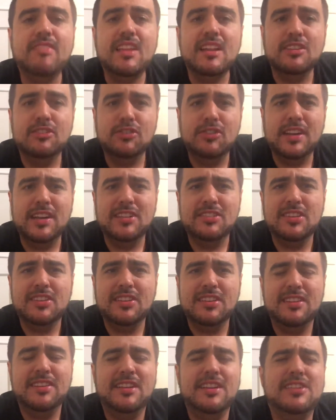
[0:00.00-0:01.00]
So it has like
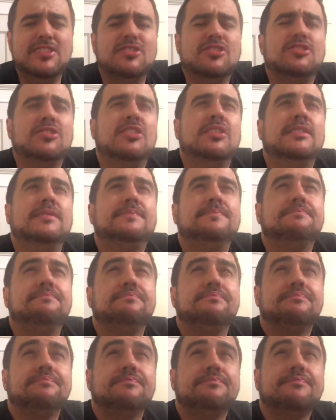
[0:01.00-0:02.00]
that nice,
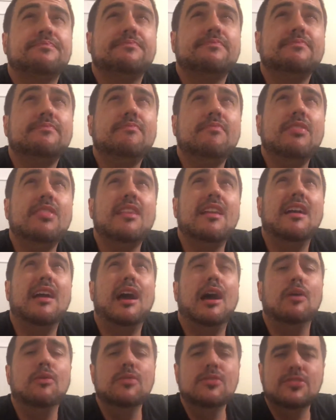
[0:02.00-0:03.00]

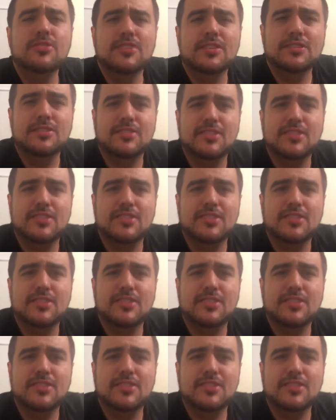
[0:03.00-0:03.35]
I wouldn't say it's